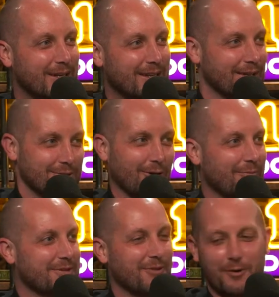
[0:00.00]
Like turn
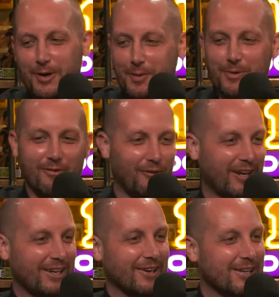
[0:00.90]
off his phone, move over
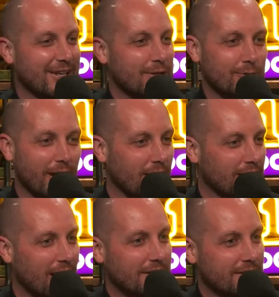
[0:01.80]
here. Like you got a
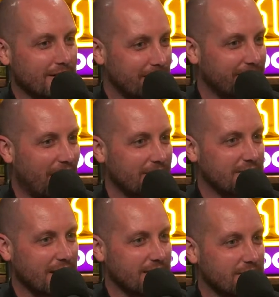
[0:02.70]
lot done in 5
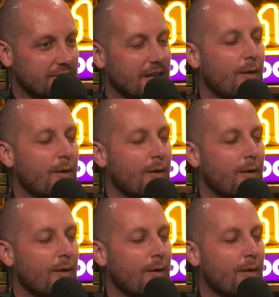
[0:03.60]
seconds.